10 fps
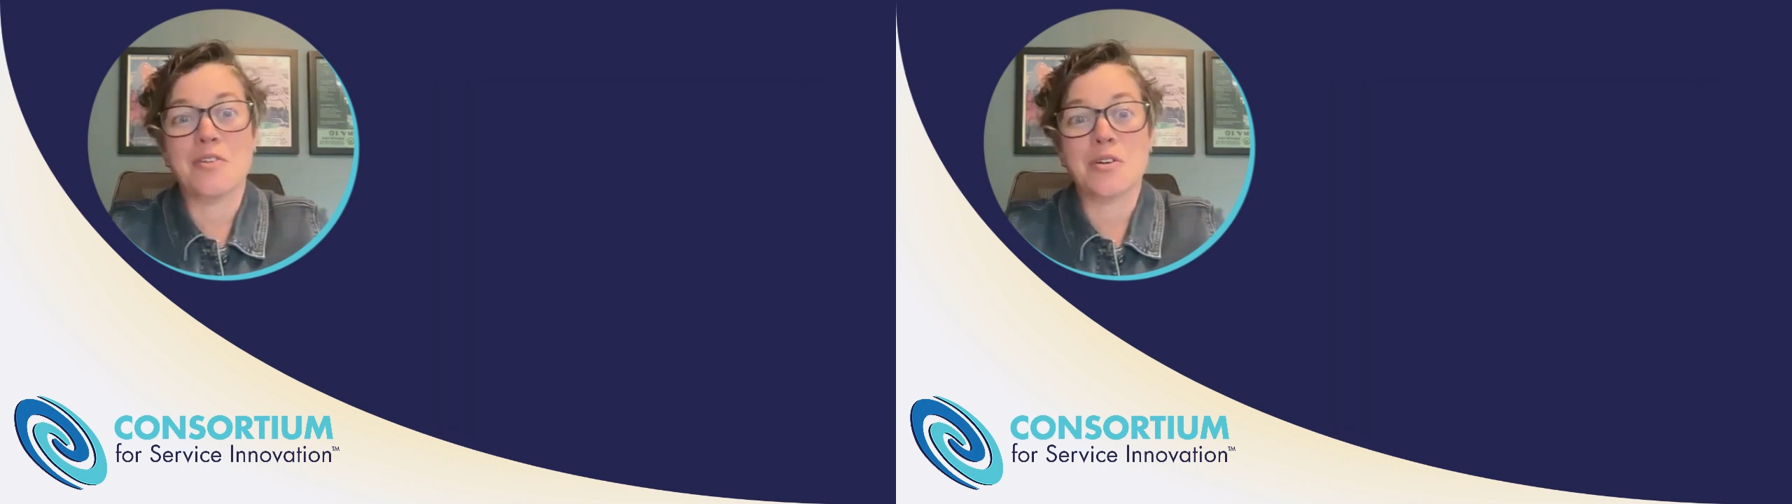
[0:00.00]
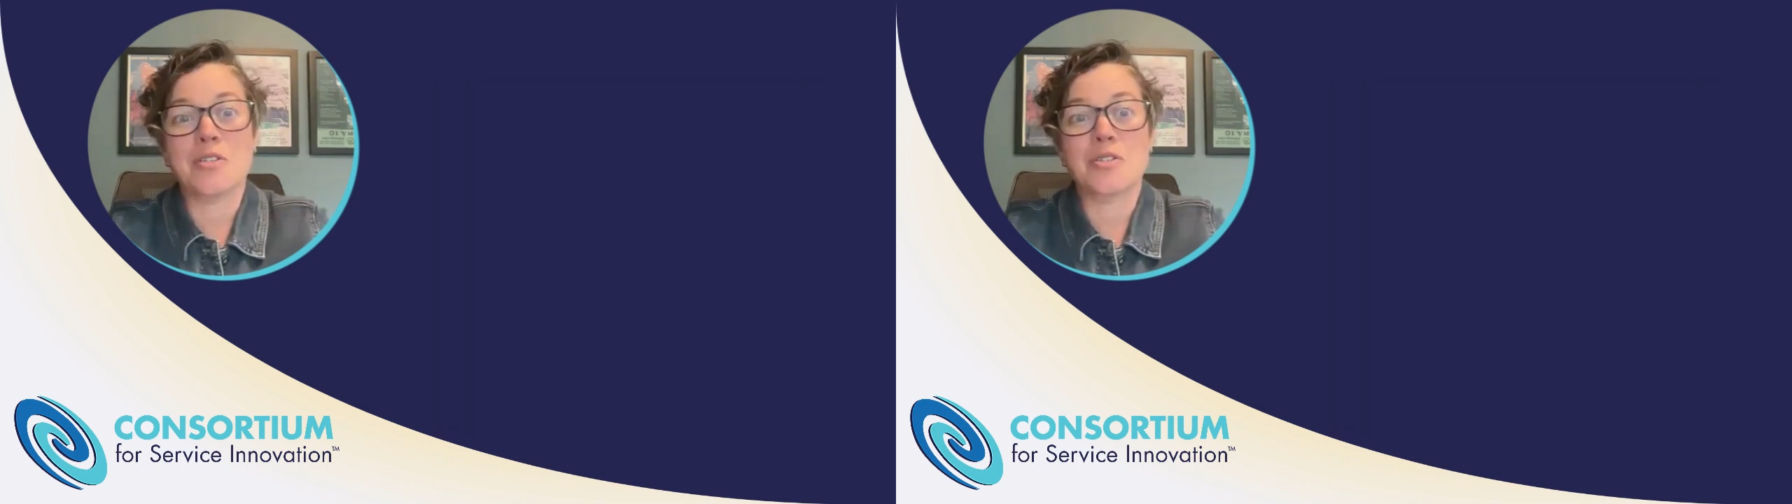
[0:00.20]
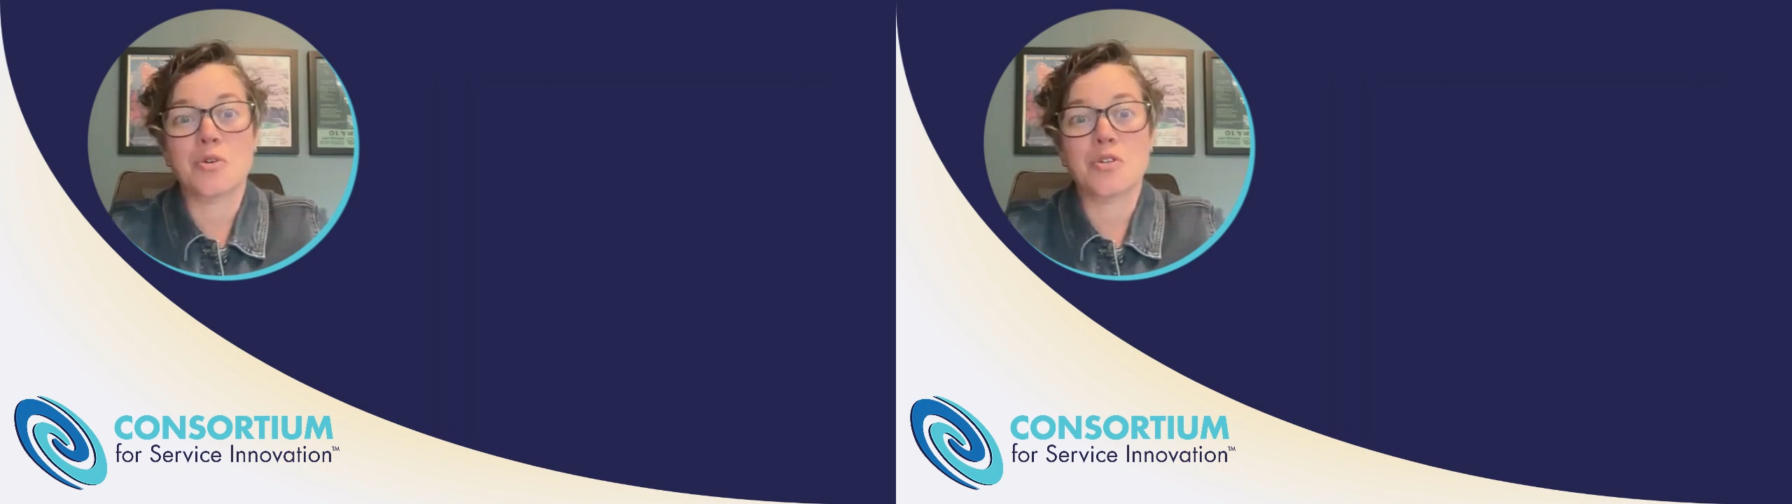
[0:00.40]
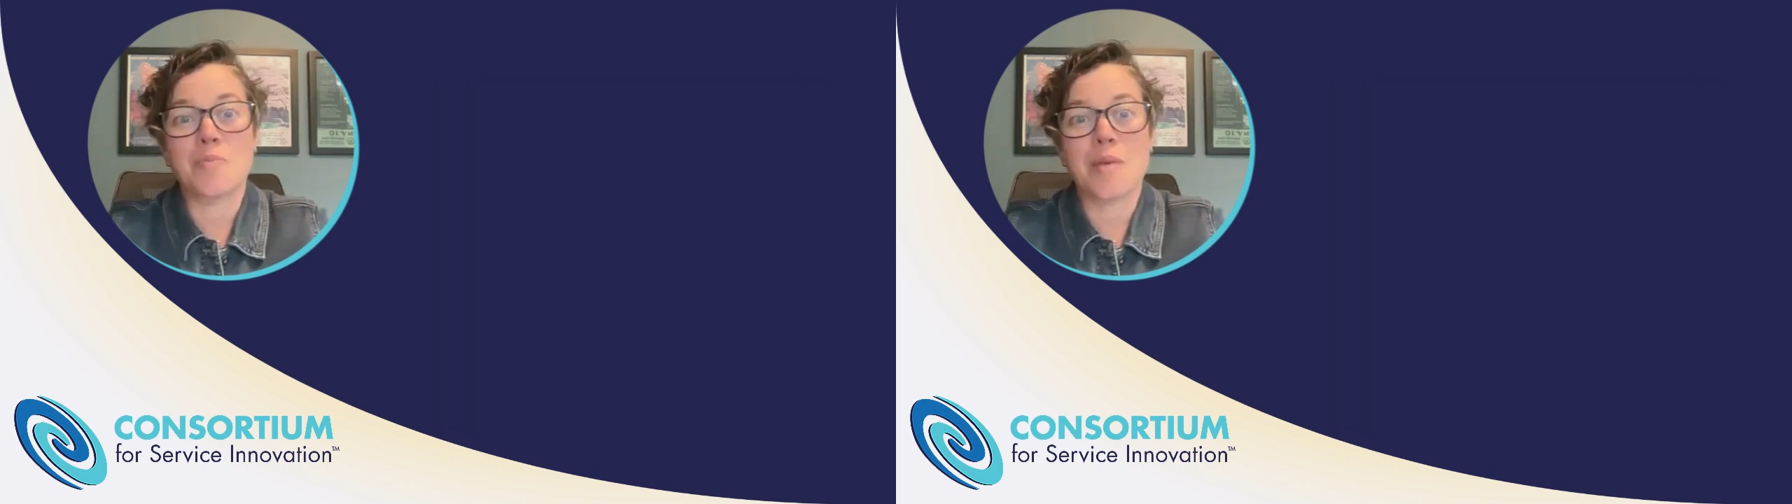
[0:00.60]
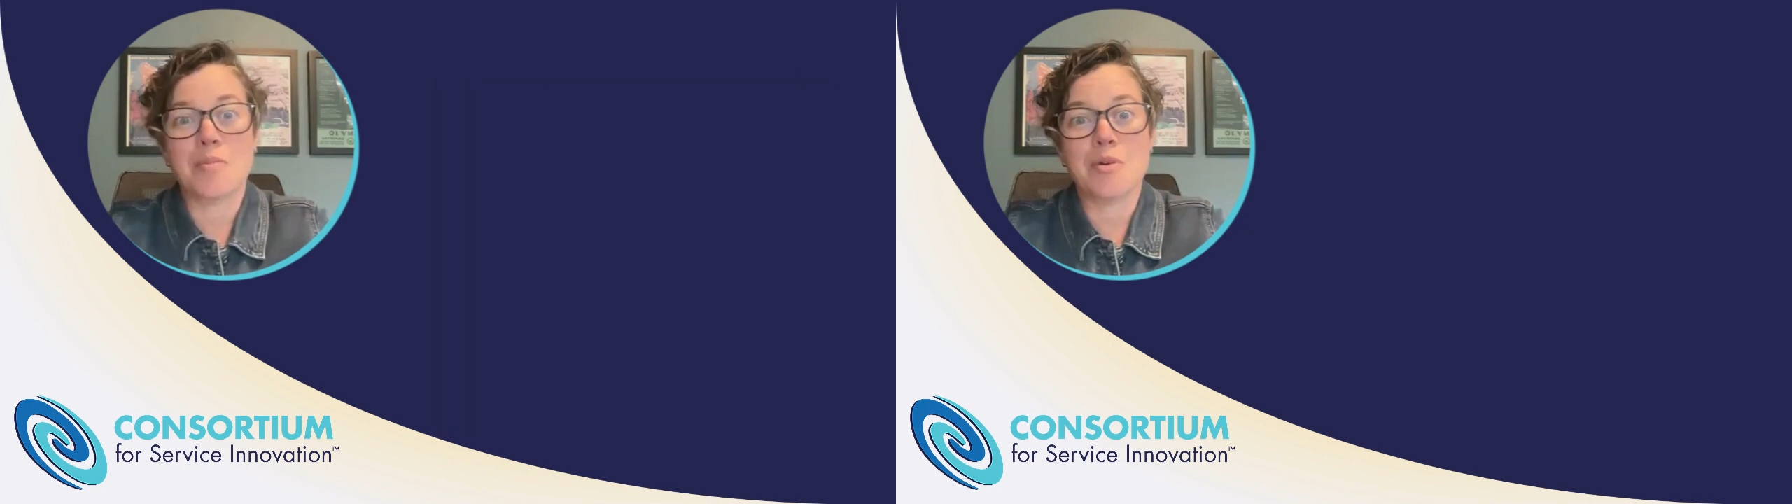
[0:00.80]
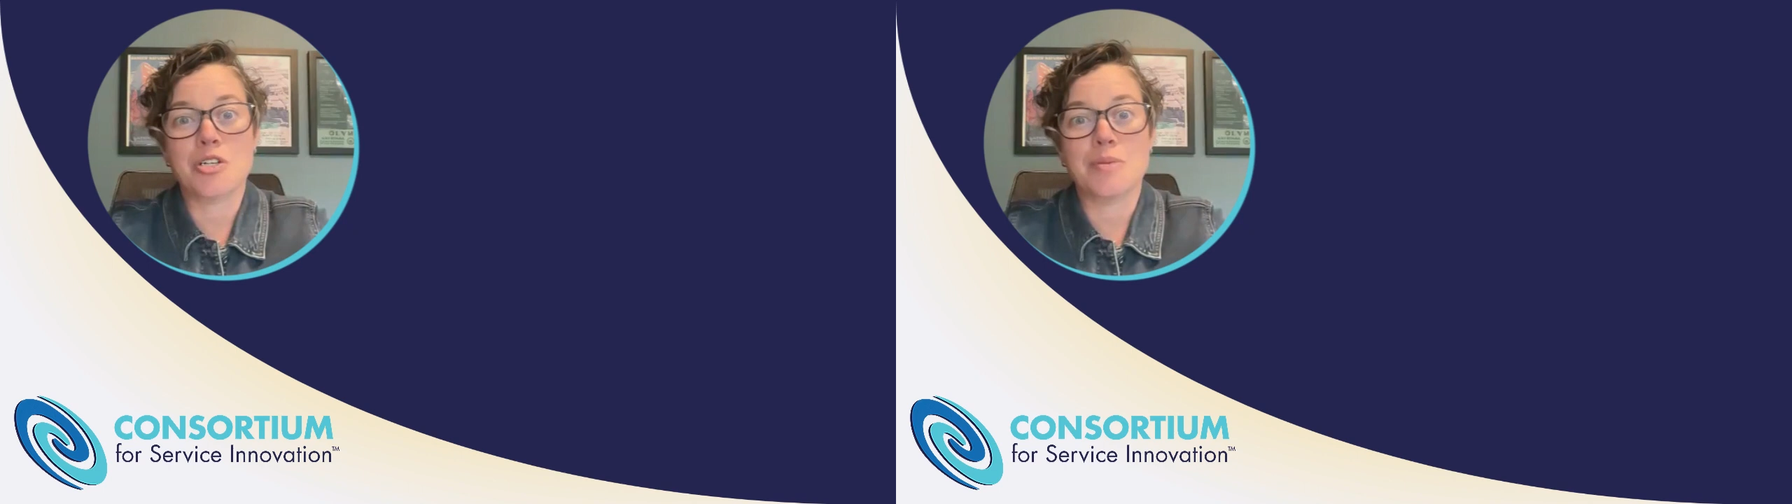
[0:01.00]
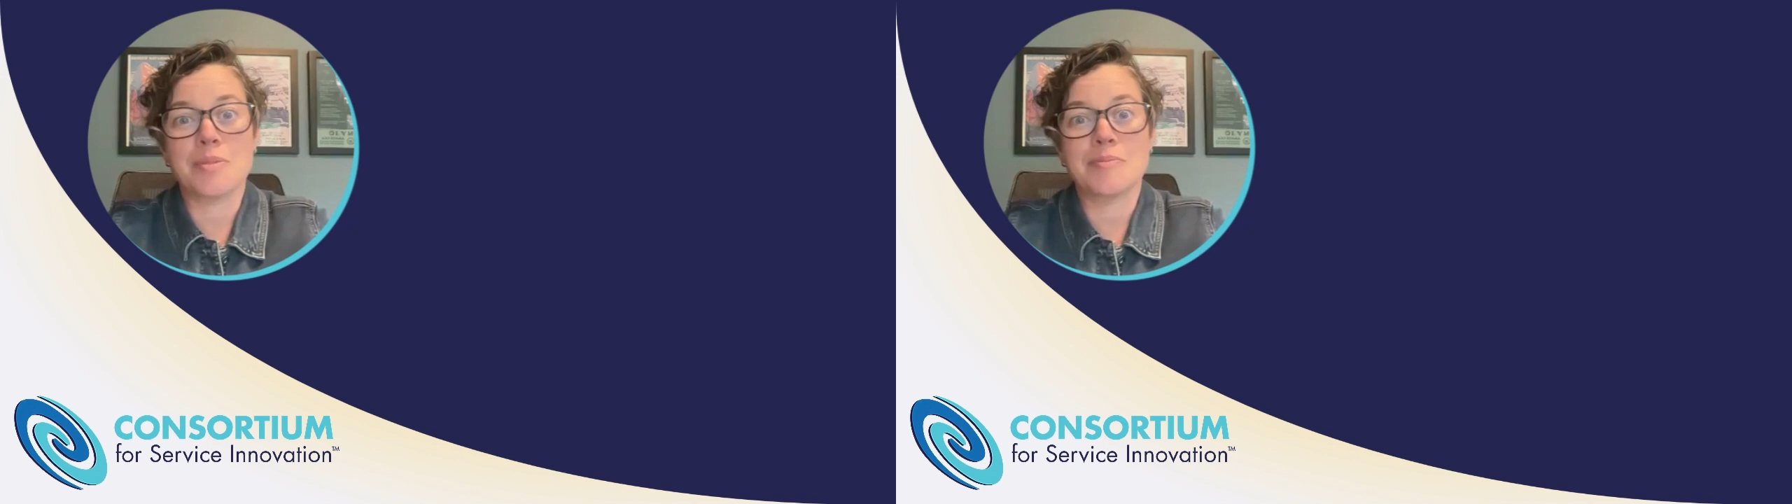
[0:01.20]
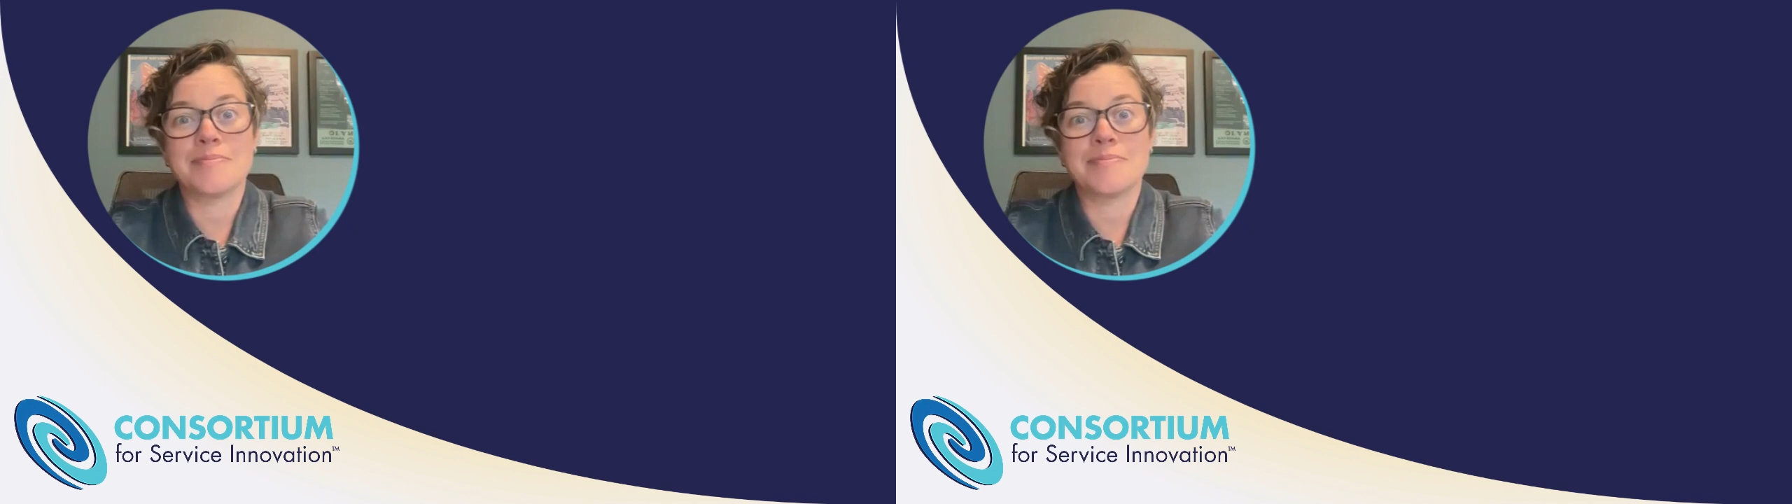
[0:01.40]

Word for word: your consortium membership